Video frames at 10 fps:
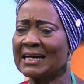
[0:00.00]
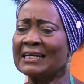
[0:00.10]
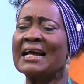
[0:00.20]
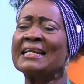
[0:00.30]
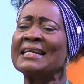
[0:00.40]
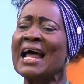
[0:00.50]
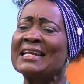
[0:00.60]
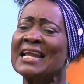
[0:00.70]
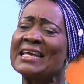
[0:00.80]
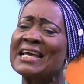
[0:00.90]
na bedroom. Na
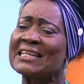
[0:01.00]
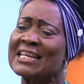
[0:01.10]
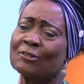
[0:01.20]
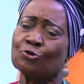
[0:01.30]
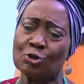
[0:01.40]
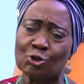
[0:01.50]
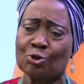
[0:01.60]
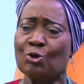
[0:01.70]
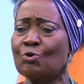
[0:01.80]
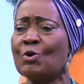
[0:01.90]
ne ye de to
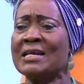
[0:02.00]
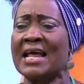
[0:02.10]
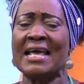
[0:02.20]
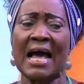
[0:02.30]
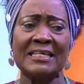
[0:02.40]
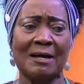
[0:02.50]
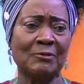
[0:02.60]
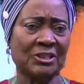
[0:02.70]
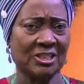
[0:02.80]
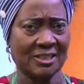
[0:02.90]
so no na ye ayam
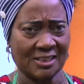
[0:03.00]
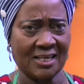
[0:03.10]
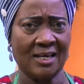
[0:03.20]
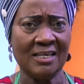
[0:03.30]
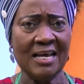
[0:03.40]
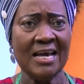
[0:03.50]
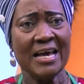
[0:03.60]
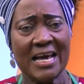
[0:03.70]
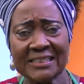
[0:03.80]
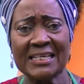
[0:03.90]
hihie.
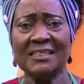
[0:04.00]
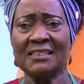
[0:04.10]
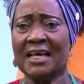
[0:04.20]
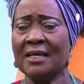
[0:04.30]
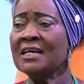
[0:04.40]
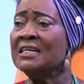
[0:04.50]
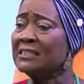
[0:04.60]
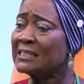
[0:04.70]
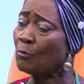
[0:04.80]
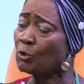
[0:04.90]
Esan
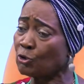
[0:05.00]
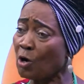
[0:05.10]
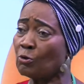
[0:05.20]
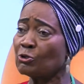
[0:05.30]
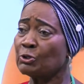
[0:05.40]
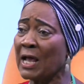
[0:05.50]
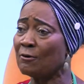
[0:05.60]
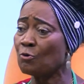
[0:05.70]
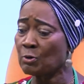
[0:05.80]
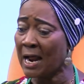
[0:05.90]
se wutokosua
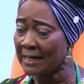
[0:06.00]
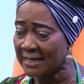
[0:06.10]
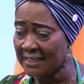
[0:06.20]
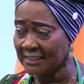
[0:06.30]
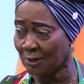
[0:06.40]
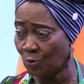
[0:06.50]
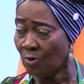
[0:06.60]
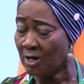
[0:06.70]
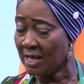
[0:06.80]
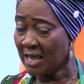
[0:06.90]
no kura crate no
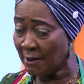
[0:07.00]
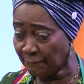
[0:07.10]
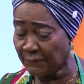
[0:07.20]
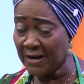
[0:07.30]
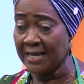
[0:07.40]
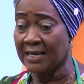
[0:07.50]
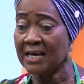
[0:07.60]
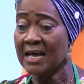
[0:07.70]
e free